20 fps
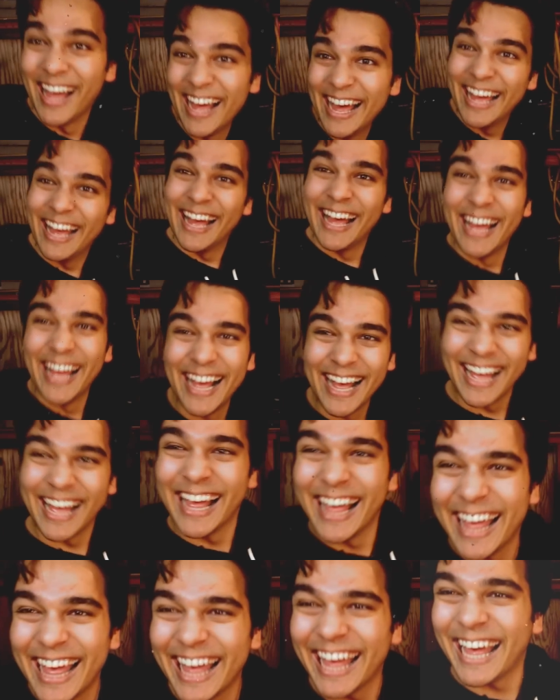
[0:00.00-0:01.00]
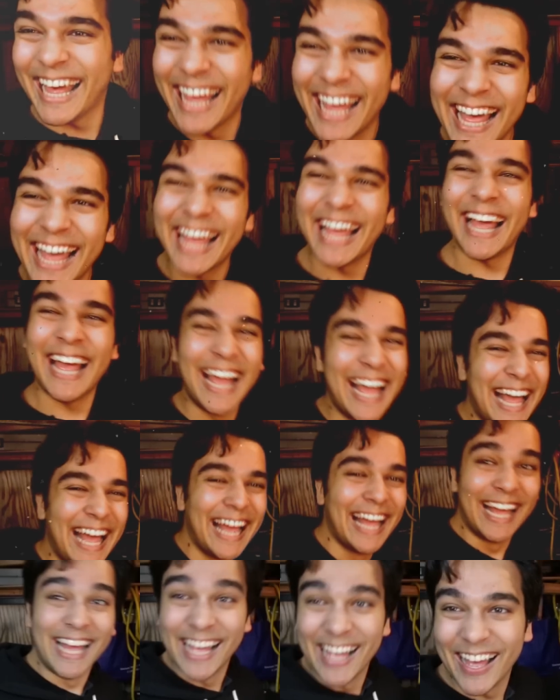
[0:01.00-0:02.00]
He did the monster
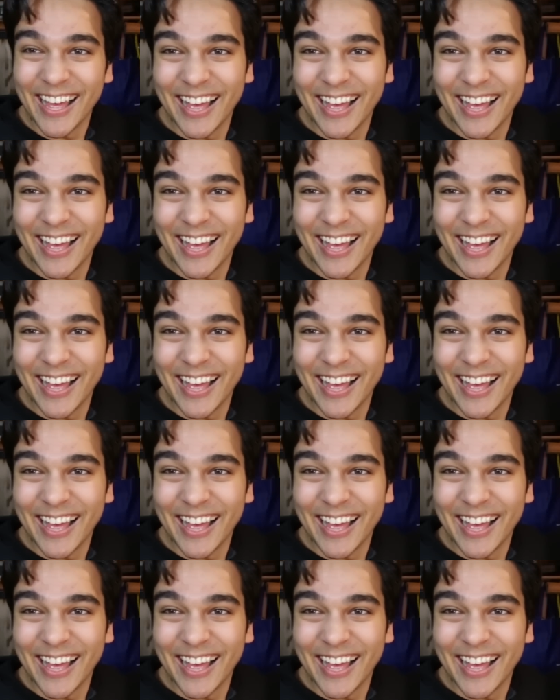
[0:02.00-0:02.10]
man.